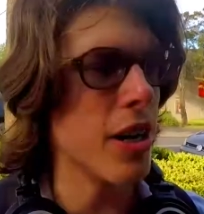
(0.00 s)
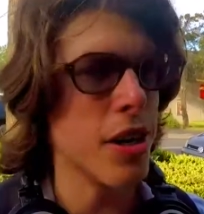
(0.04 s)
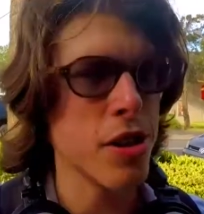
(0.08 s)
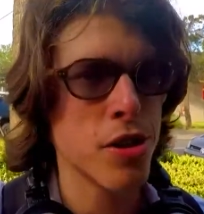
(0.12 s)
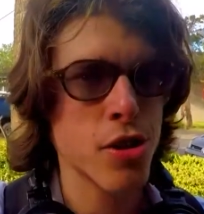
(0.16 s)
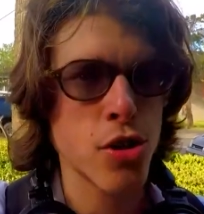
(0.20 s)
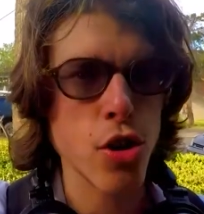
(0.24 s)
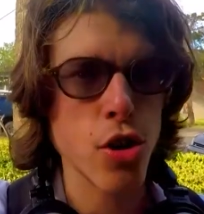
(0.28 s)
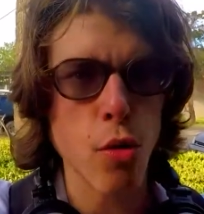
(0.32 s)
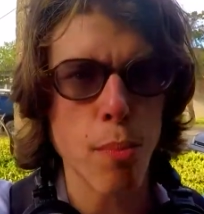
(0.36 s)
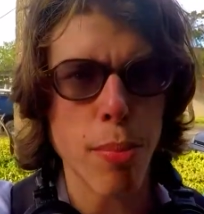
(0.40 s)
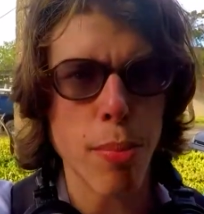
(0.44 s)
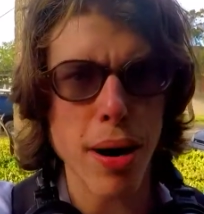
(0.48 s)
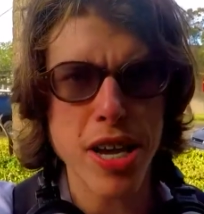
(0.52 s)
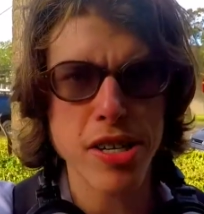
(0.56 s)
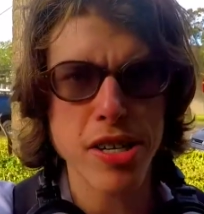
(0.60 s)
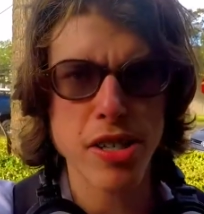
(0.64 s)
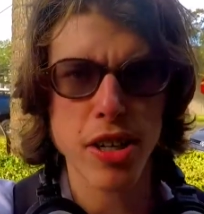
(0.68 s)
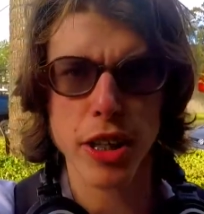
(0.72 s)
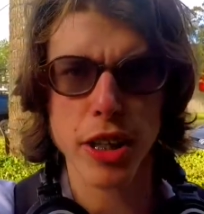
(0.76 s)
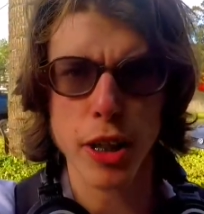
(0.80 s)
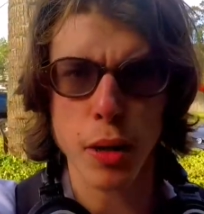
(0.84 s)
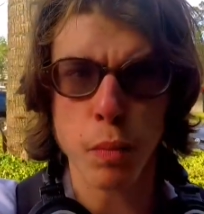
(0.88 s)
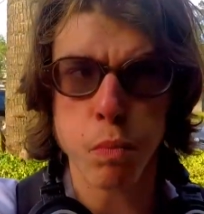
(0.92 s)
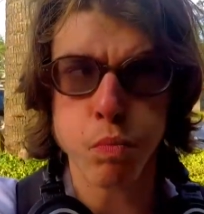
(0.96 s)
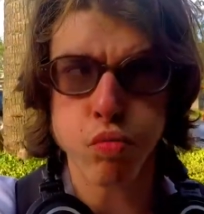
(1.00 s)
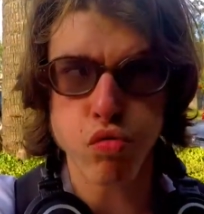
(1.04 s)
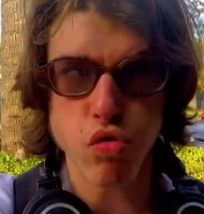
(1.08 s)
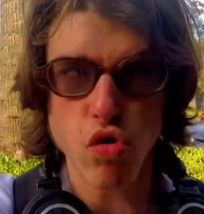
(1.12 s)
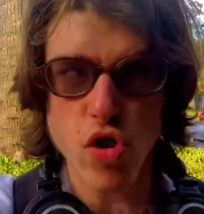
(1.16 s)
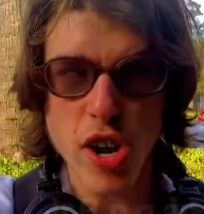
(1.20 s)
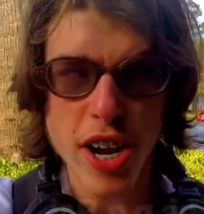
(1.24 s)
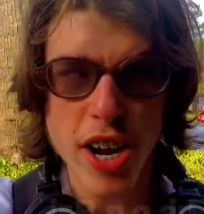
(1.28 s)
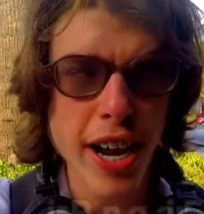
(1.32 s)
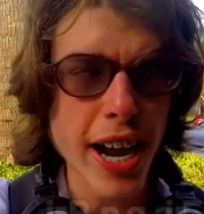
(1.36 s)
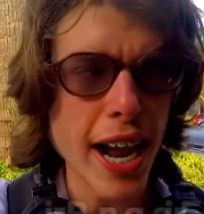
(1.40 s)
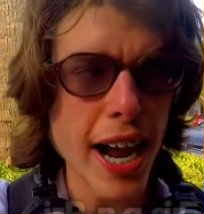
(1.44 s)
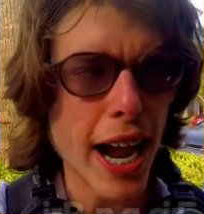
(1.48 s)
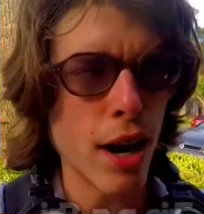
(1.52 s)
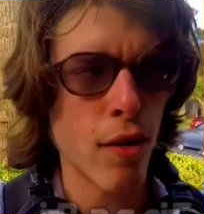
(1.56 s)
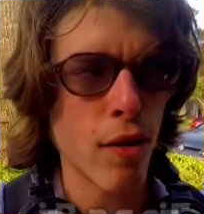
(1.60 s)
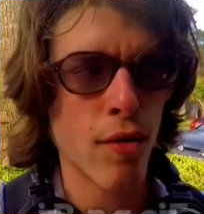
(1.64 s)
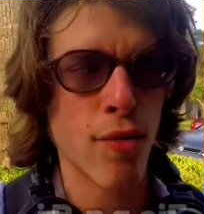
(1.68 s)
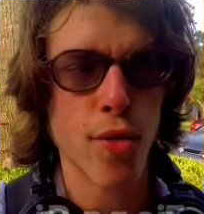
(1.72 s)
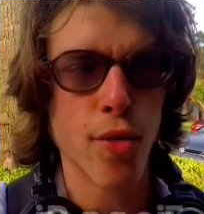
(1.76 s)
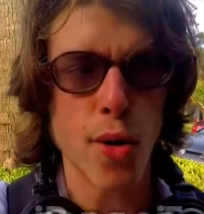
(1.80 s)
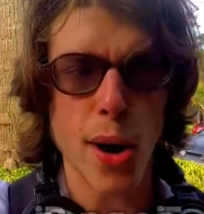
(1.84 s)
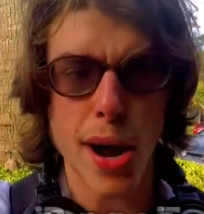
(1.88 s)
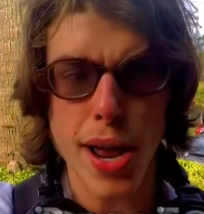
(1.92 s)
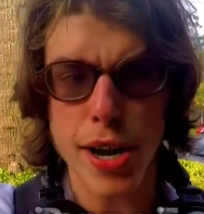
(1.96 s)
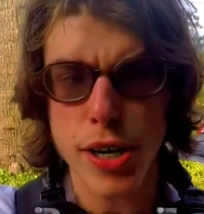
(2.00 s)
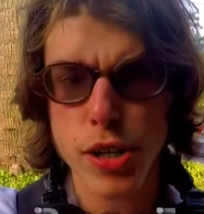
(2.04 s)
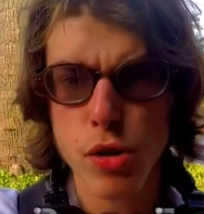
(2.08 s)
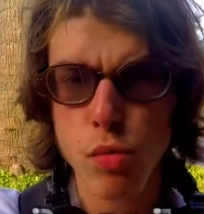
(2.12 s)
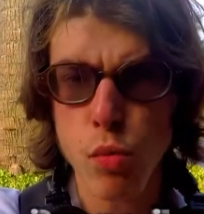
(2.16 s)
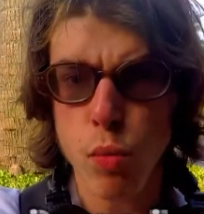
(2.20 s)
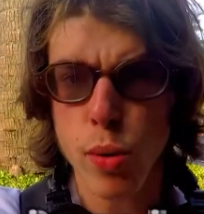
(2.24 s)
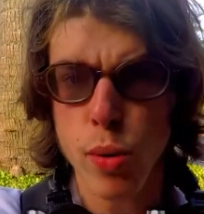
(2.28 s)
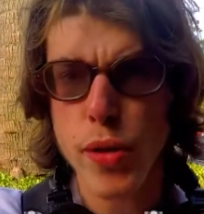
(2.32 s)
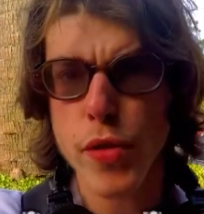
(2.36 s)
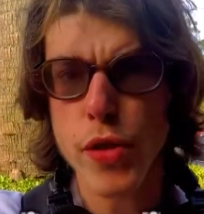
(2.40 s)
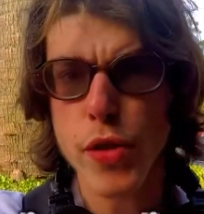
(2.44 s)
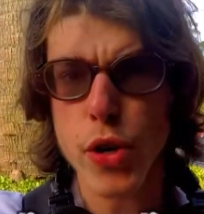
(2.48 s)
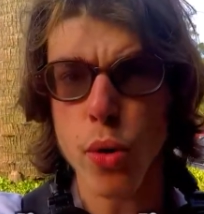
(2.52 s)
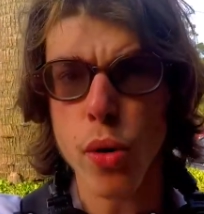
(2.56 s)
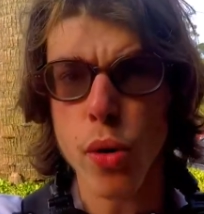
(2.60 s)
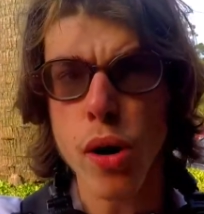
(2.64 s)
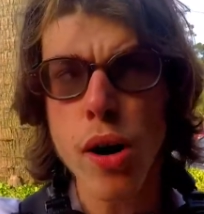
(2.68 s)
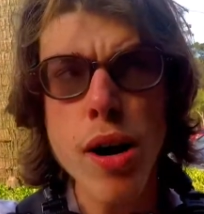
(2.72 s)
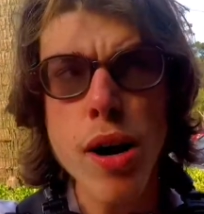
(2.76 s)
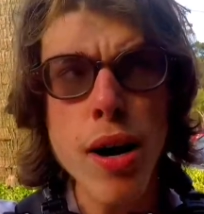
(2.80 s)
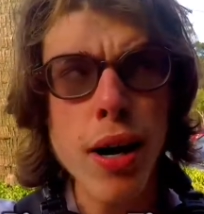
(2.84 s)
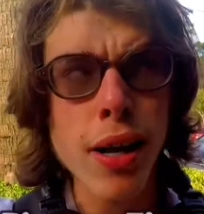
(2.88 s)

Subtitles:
is to basically bring a friend with you.